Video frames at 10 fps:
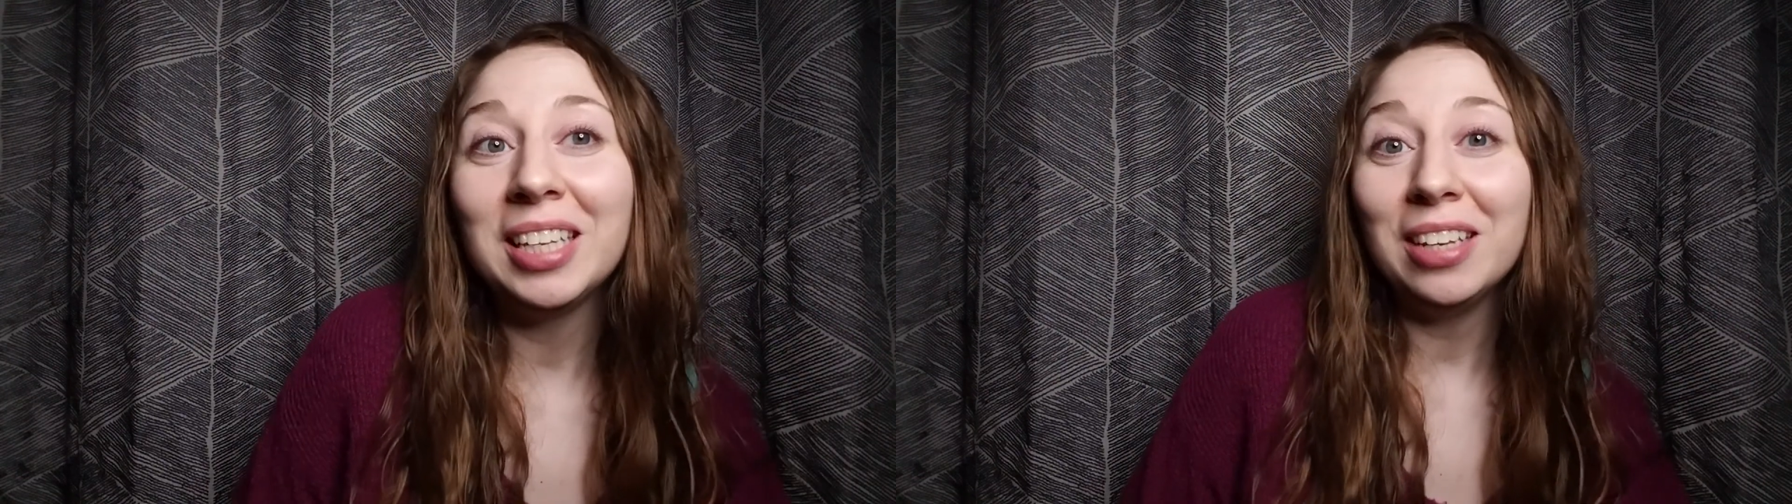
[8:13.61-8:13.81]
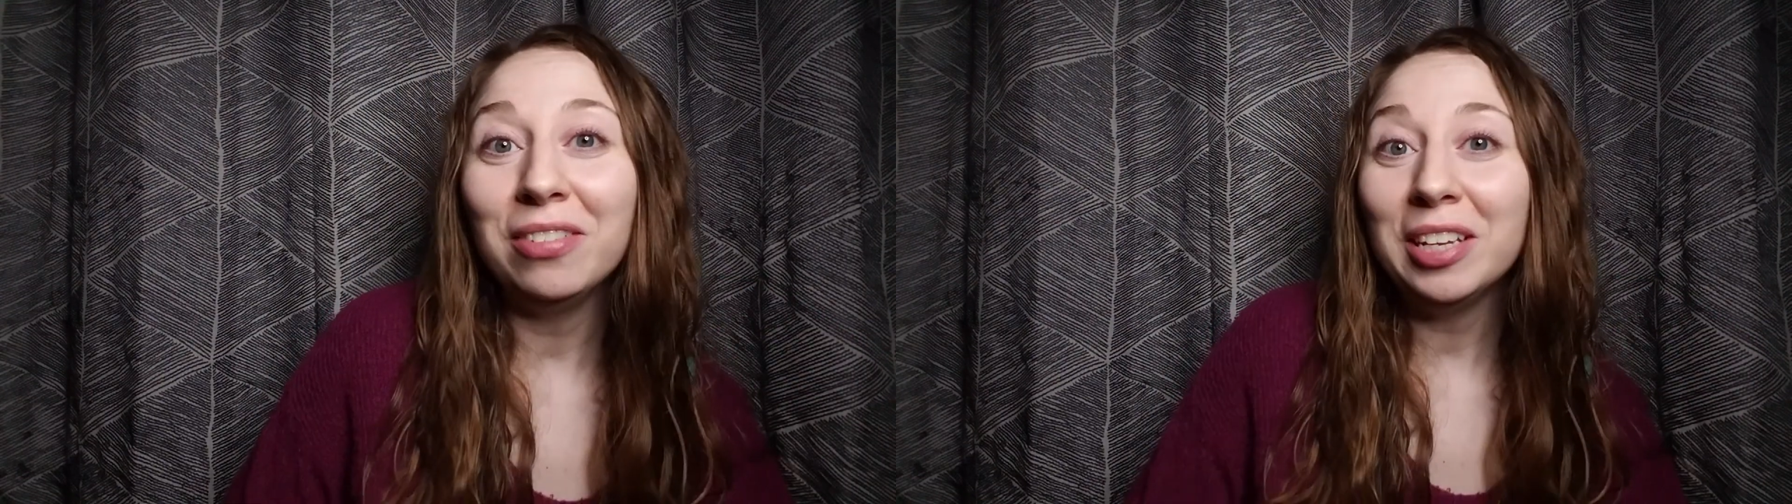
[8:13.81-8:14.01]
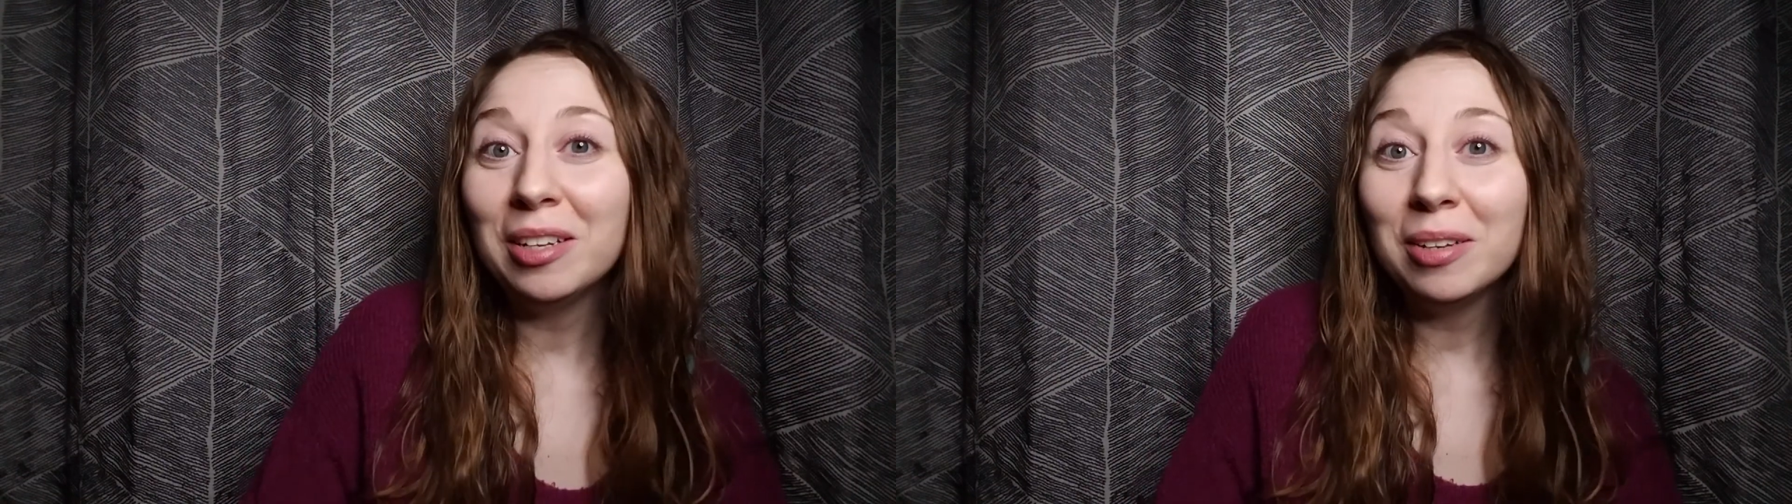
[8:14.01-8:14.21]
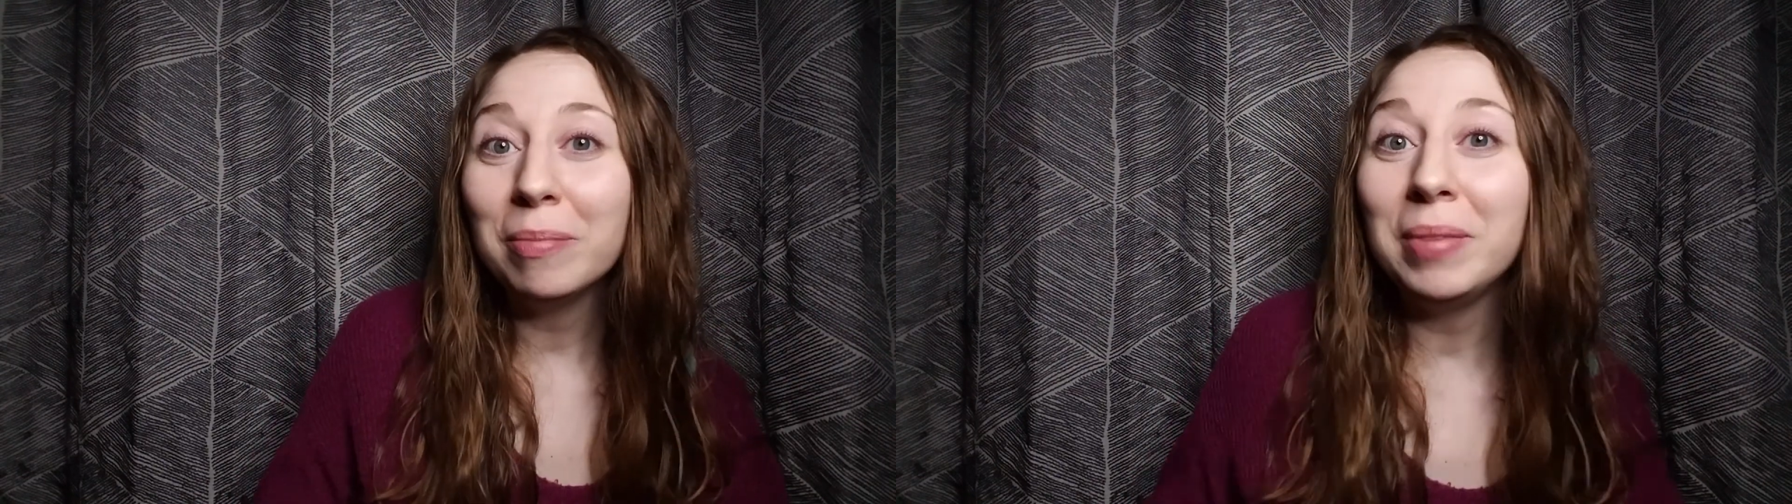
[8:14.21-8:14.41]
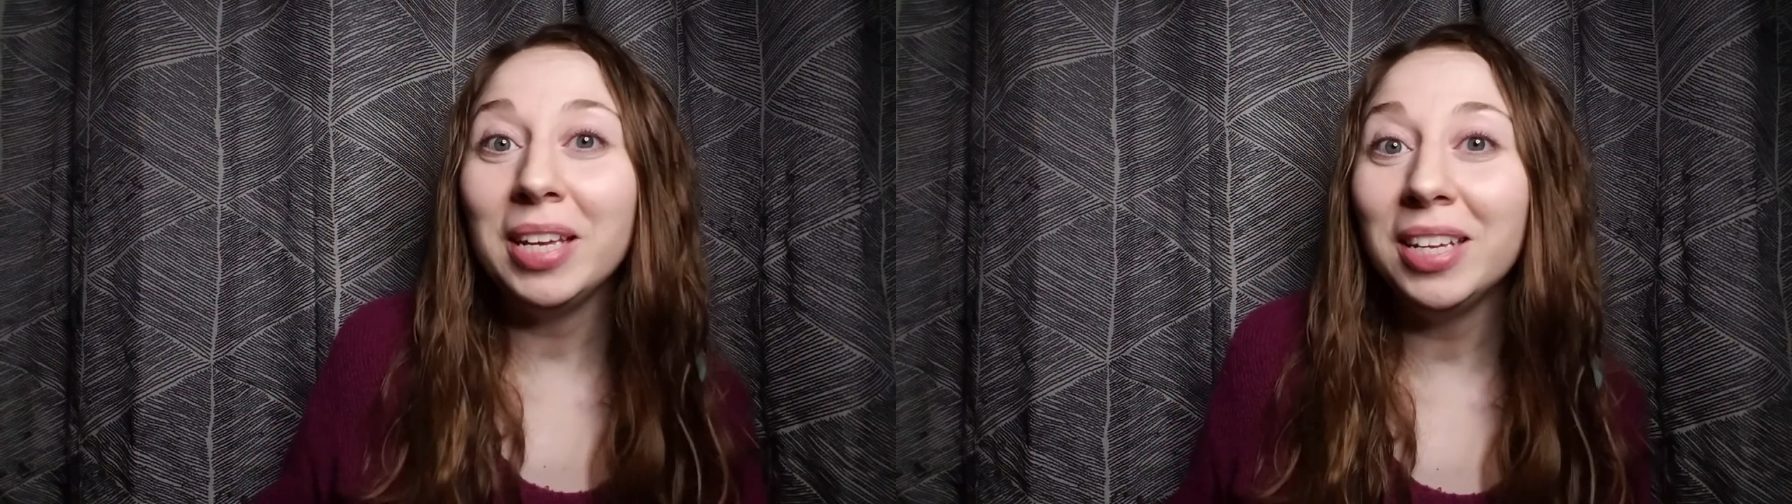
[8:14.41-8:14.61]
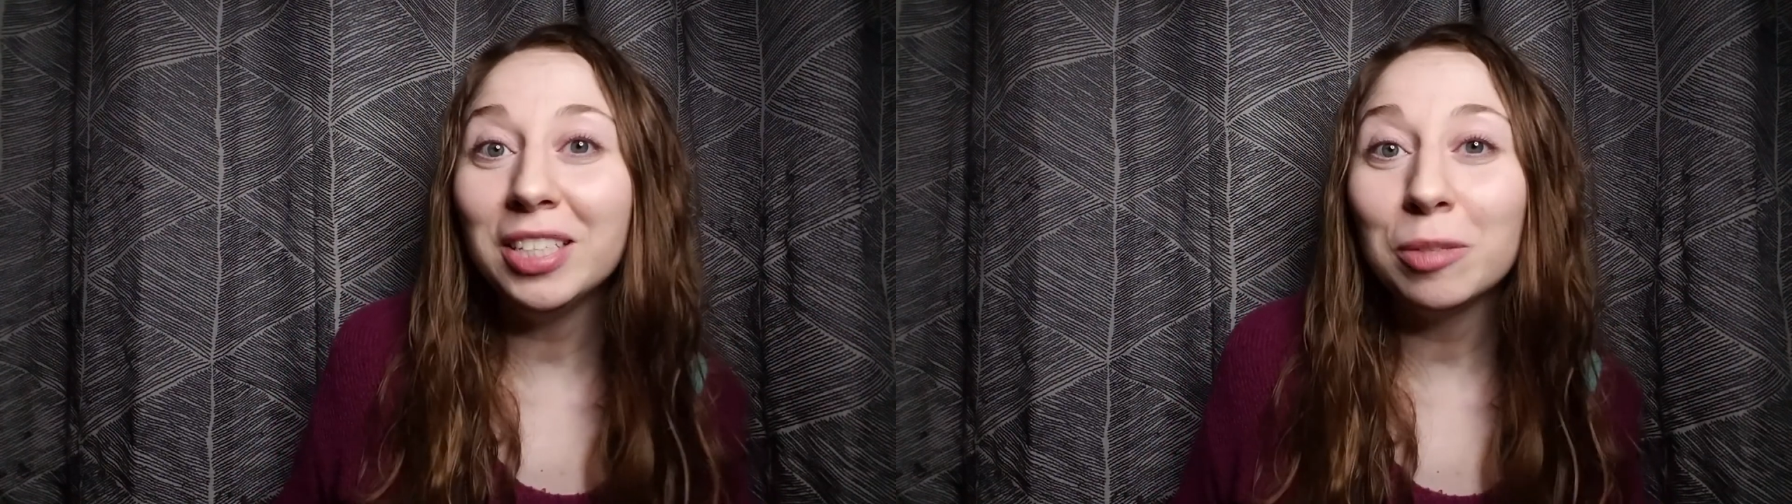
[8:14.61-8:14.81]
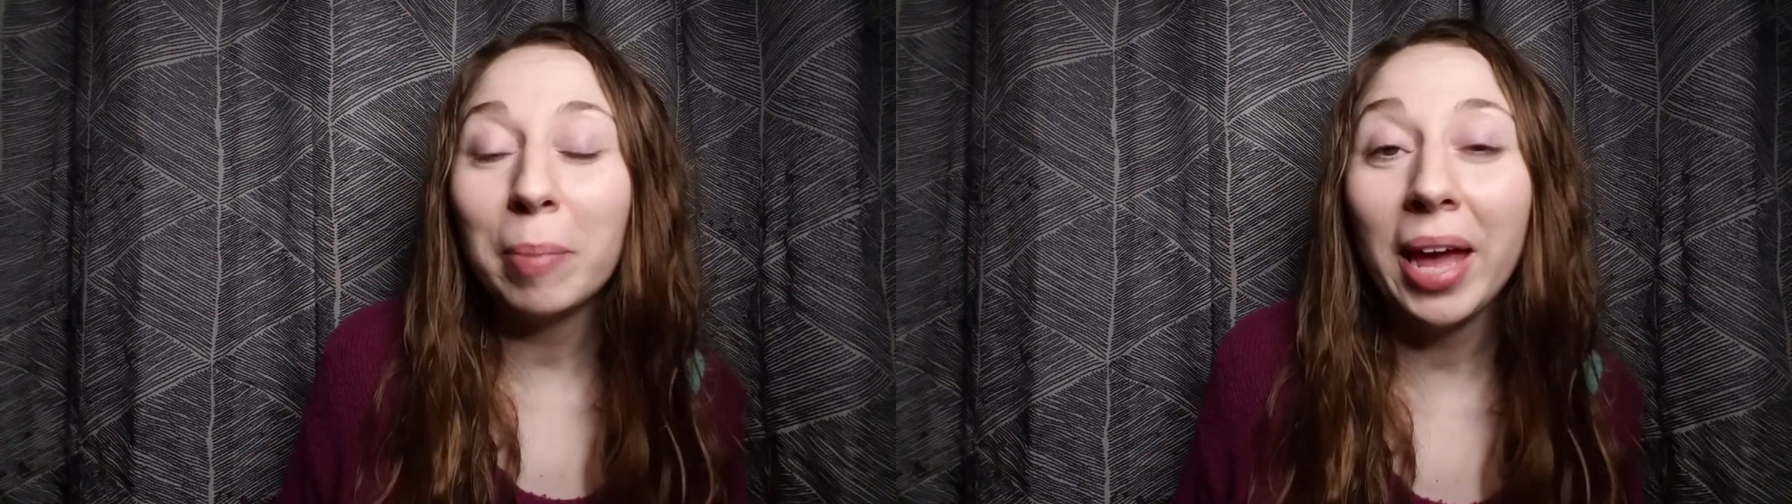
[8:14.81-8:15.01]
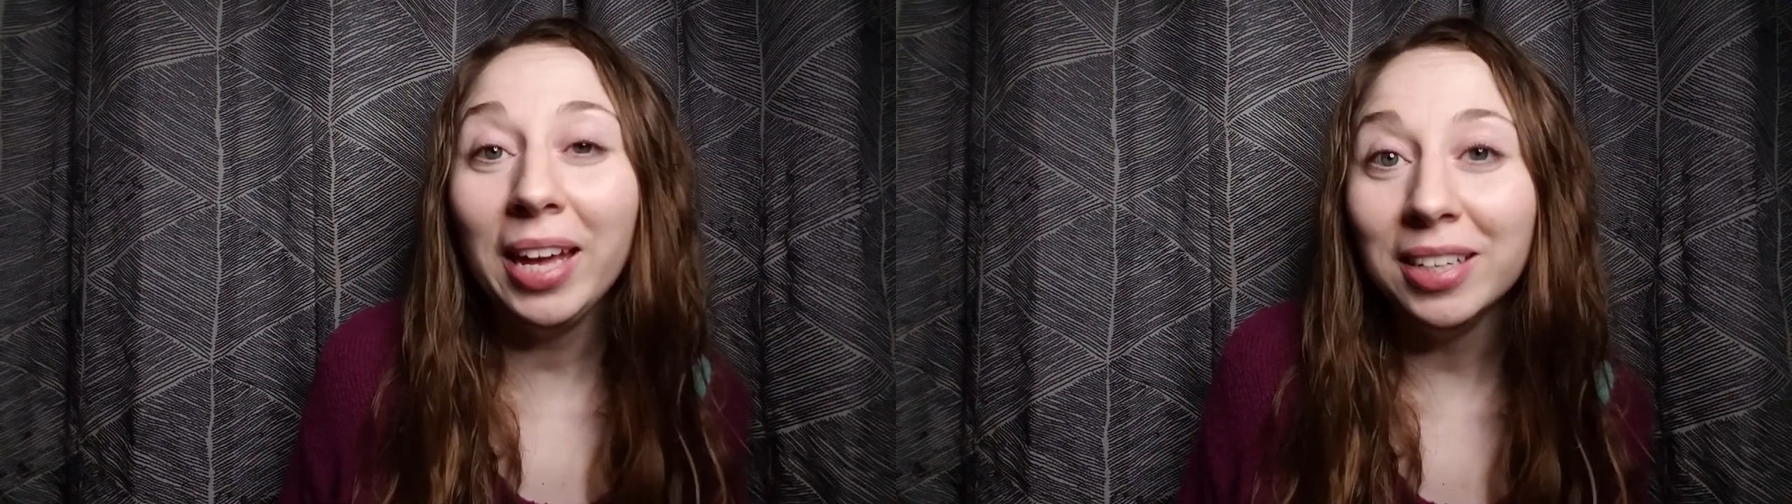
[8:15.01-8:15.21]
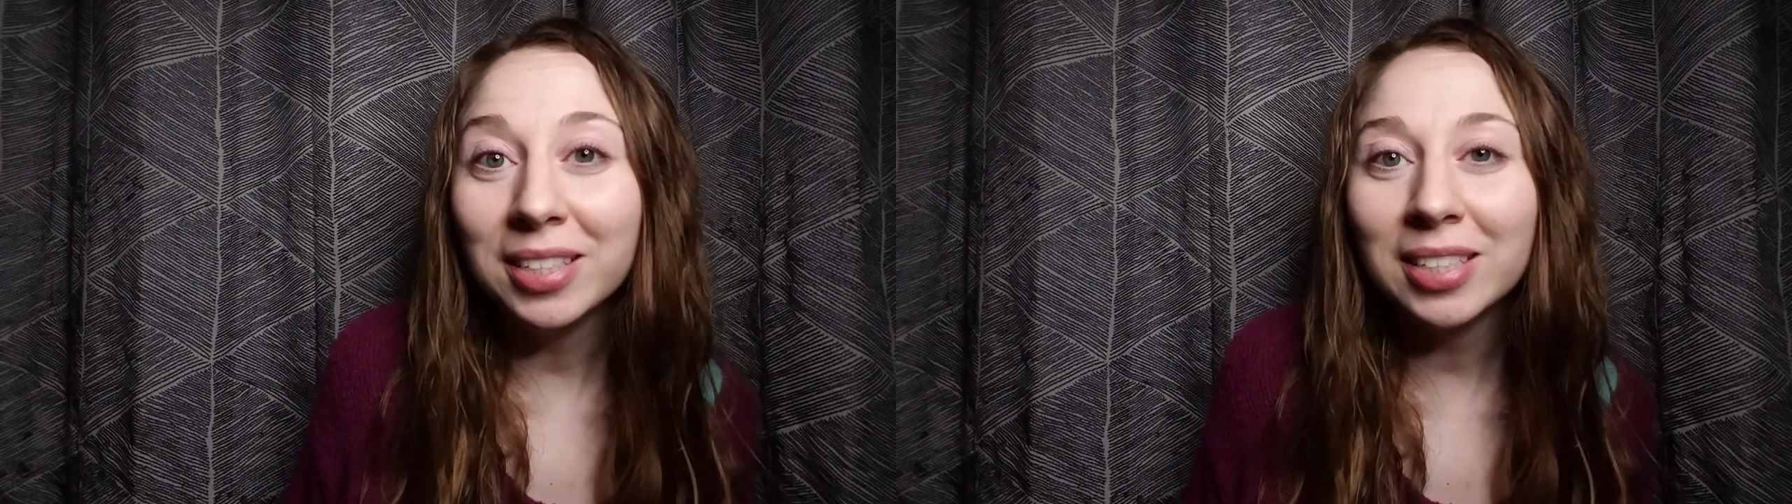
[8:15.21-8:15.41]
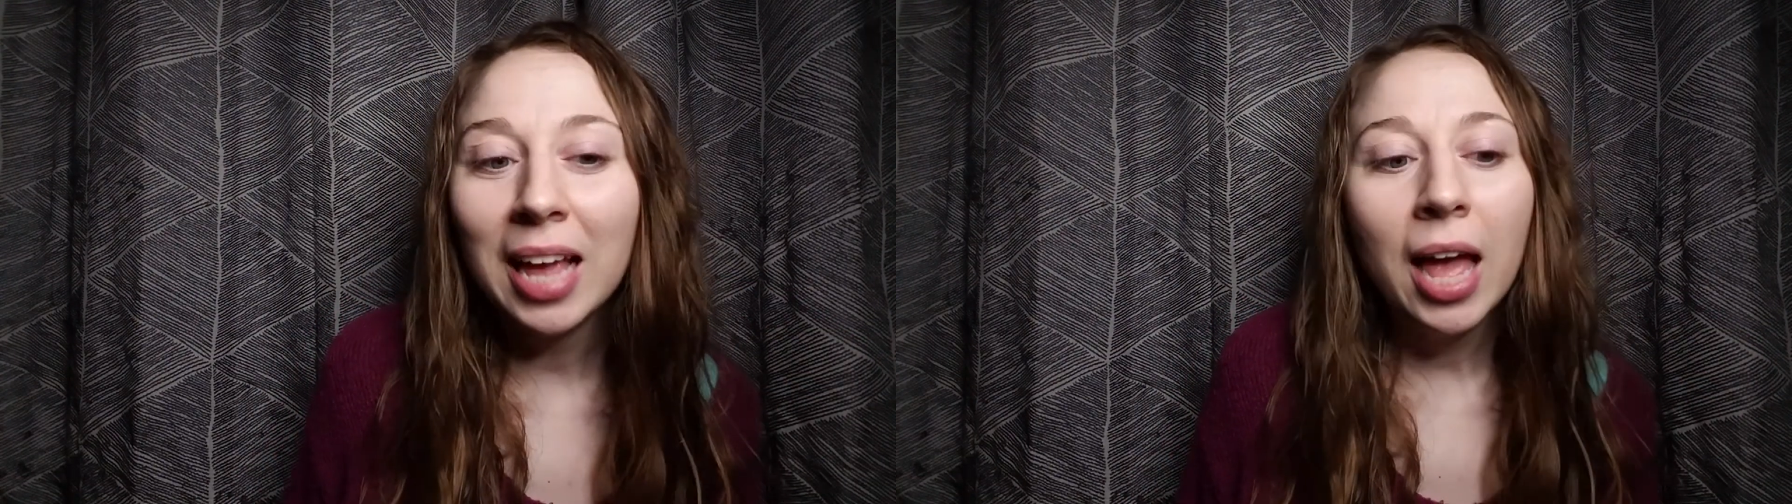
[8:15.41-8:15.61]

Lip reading: giving me space.